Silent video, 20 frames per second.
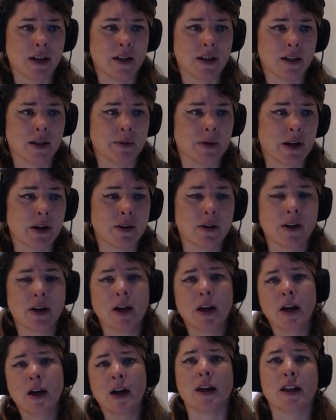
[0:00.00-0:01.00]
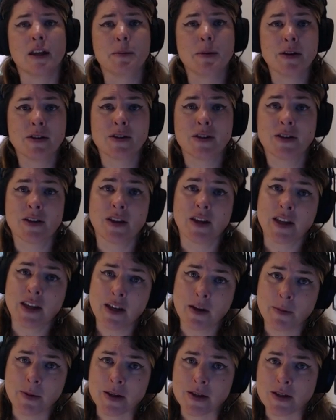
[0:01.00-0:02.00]
here we go. The muses and the
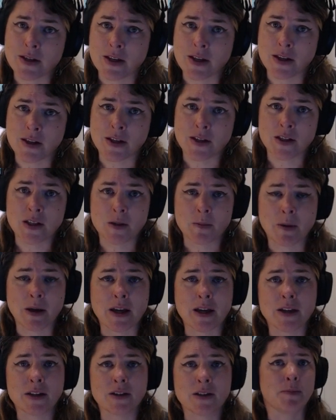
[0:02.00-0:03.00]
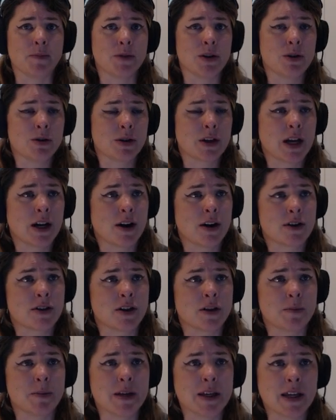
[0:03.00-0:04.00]
humans in this space. Your
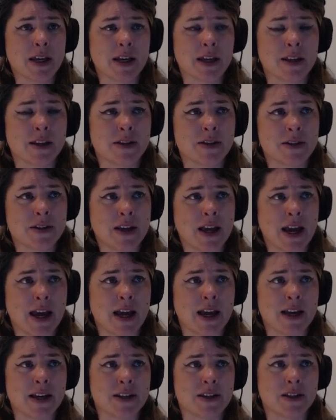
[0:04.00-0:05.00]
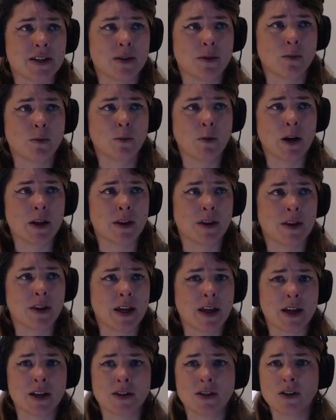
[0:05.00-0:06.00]
character begins as what
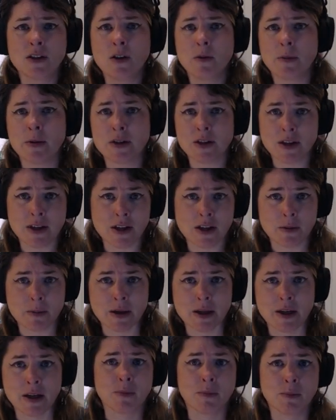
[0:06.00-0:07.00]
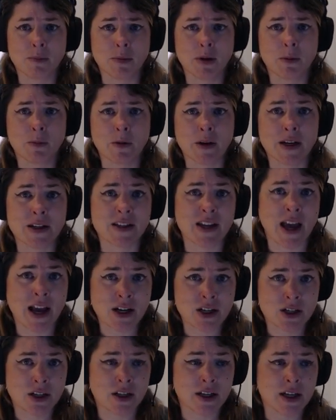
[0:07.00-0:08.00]
they assume is a human, but what is
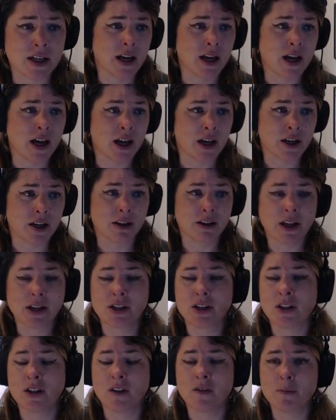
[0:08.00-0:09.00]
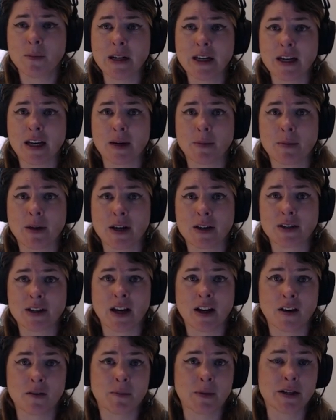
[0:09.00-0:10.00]
actually a collection of medium that has
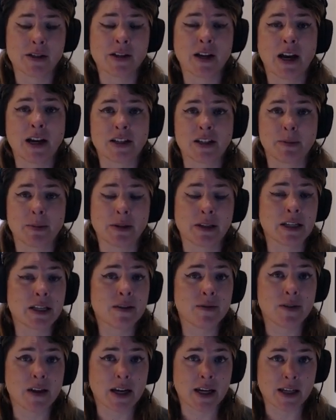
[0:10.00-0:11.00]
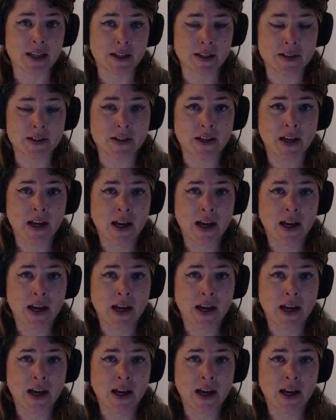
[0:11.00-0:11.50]
kind of been taught to believe that it is.